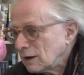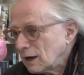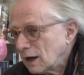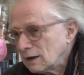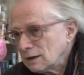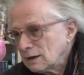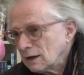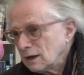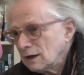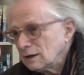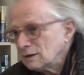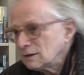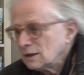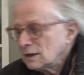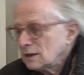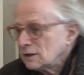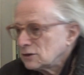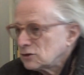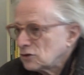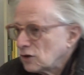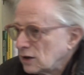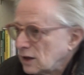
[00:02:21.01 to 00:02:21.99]
and
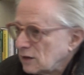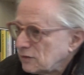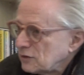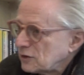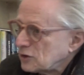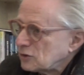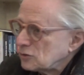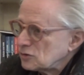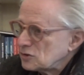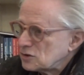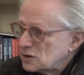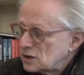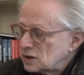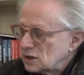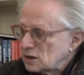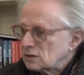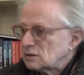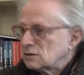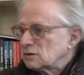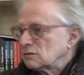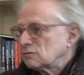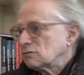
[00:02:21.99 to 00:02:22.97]
so I never considered